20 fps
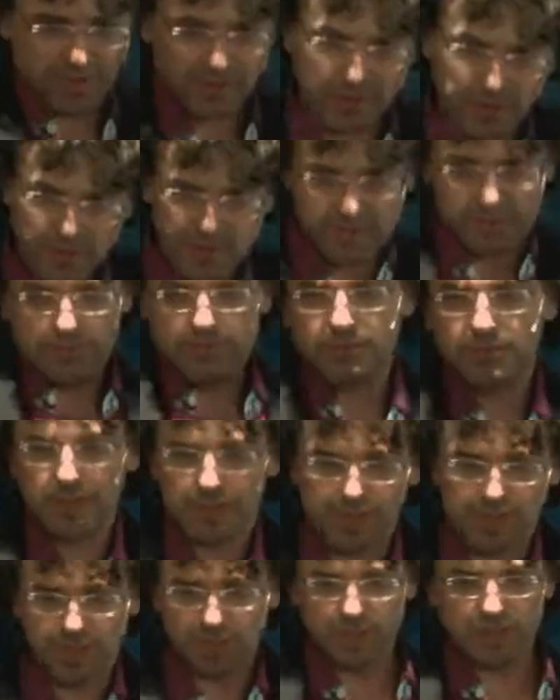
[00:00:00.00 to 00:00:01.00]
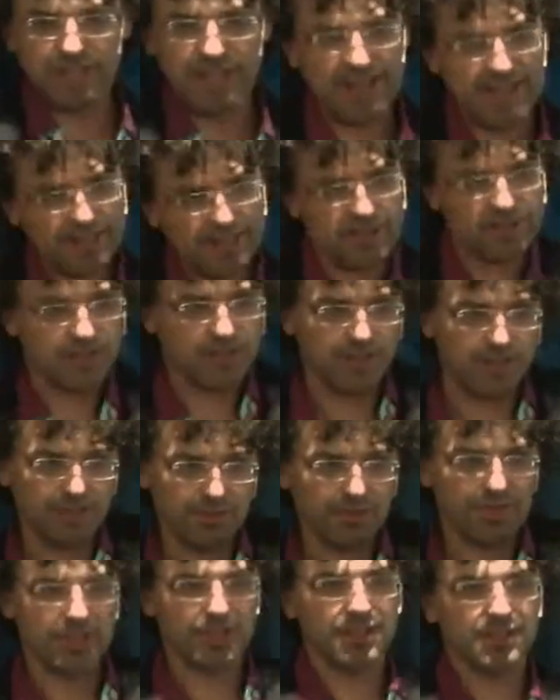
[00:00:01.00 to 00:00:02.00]
your shirt will dance, and
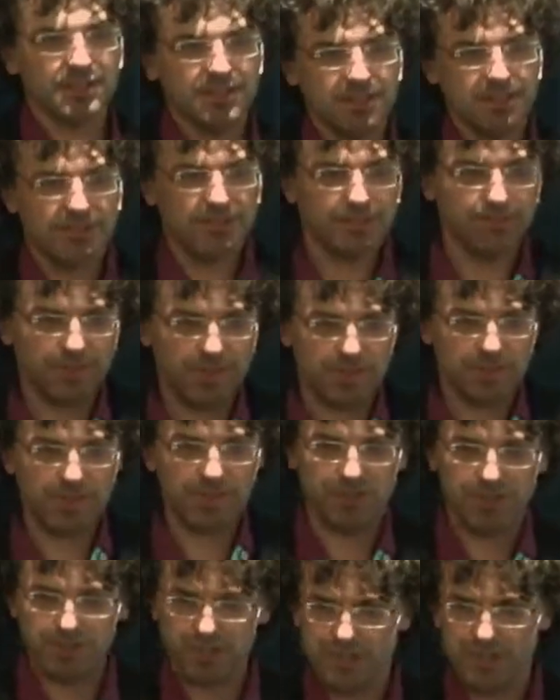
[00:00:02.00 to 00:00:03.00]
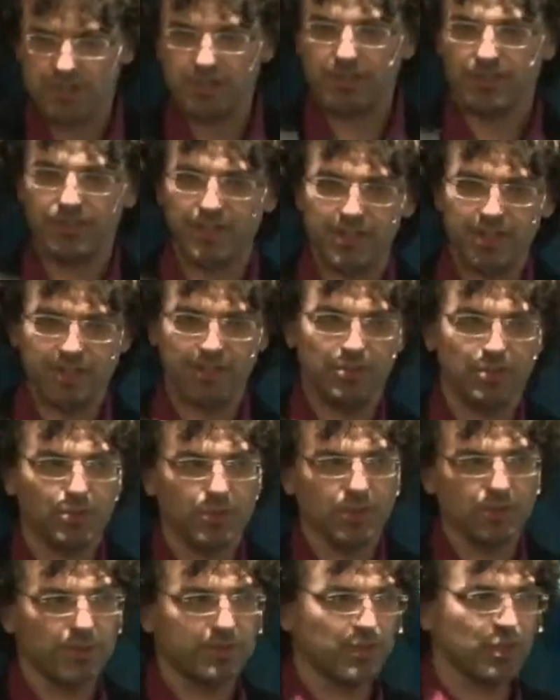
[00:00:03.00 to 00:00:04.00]
you want to, especially with digital video, you
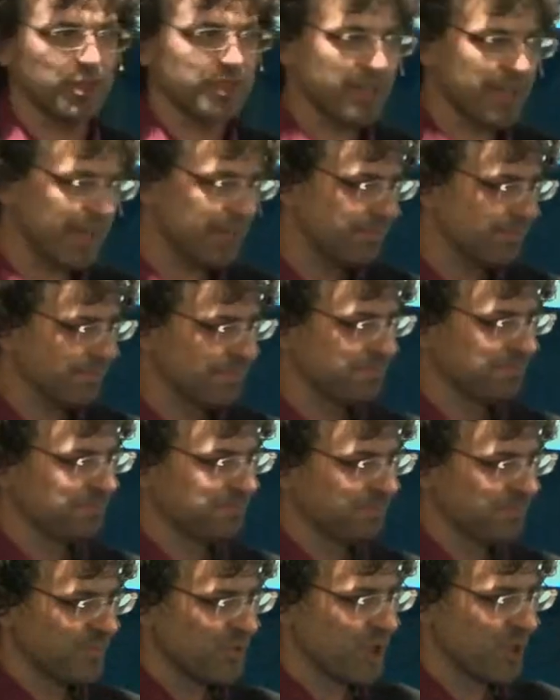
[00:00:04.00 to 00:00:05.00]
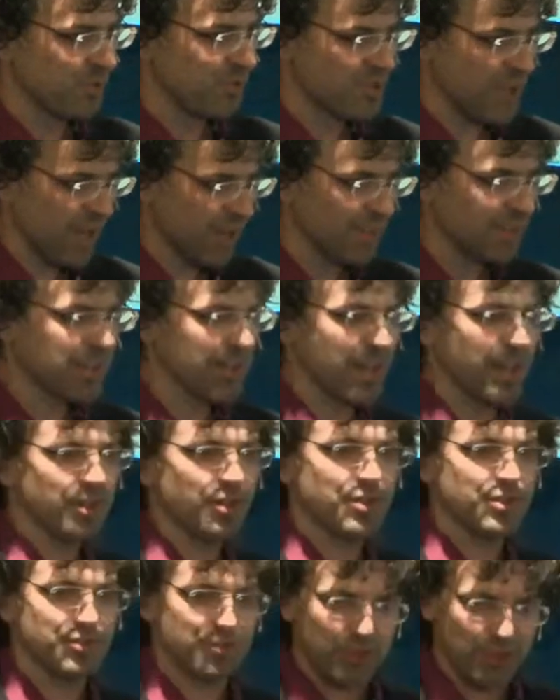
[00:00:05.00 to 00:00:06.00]
want to avoid that. So solid
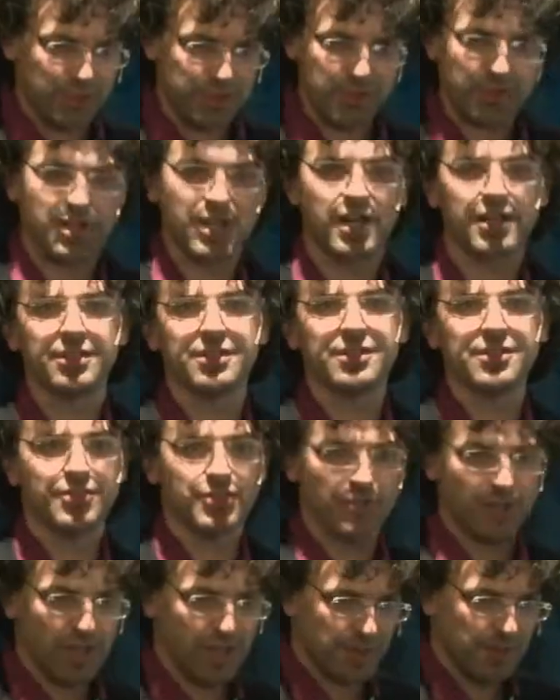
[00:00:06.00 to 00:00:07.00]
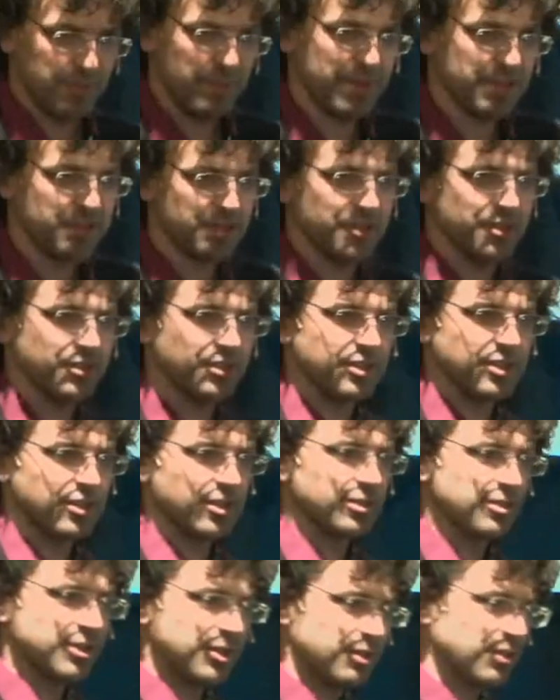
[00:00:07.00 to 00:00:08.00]
colors, know your colors, make sure
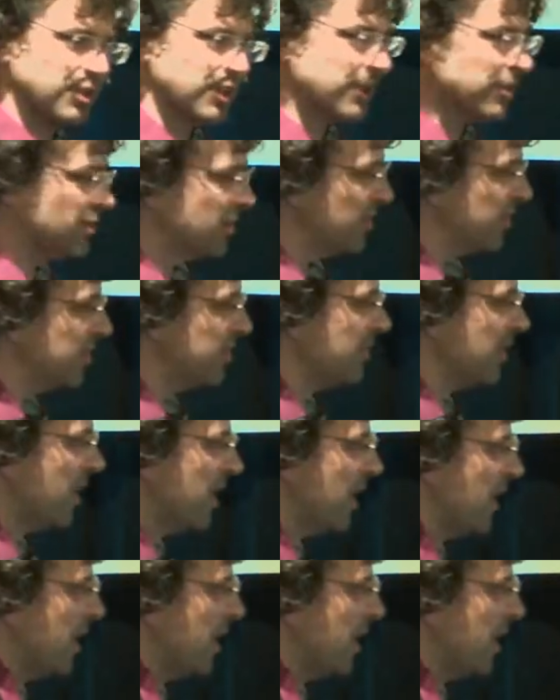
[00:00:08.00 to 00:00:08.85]
you're looking good.